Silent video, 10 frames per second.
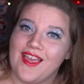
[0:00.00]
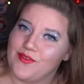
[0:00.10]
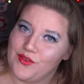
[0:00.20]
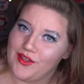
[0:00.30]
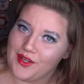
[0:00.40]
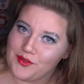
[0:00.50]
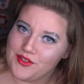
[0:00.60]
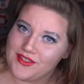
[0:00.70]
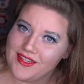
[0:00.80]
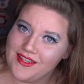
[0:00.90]
if you like what
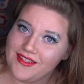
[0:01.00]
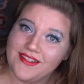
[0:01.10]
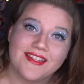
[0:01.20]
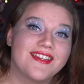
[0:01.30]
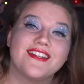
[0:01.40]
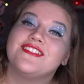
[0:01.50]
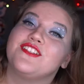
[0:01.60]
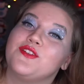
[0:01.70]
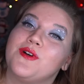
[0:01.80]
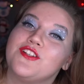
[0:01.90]
you see,
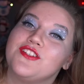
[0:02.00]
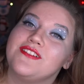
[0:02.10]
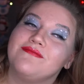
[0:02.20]
continue watching.